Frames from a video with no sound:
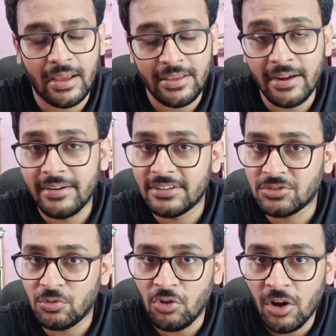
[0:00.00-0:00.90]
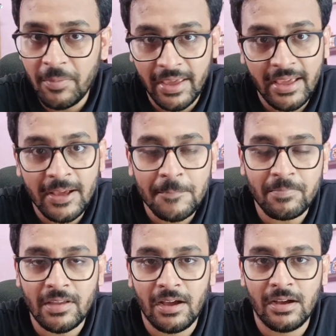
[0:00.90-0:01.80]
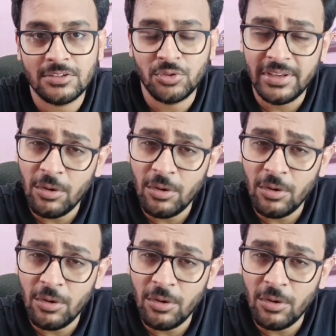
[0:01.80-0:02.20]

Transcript: Yardi School of AI. So he